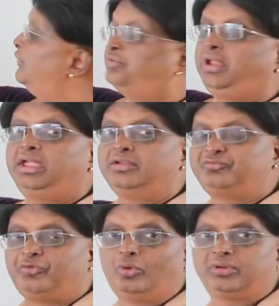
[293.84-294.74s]
3
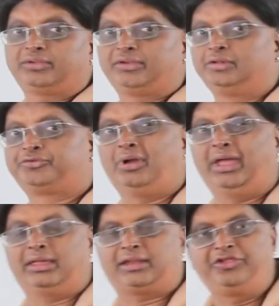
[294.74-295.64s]
and 4 is also
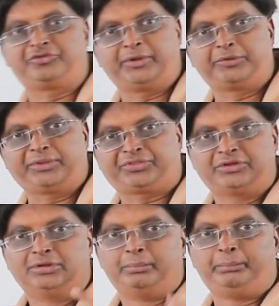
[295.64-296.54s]
an arrangement with
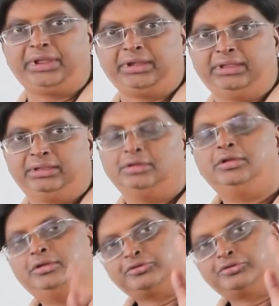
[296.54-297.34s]
PD.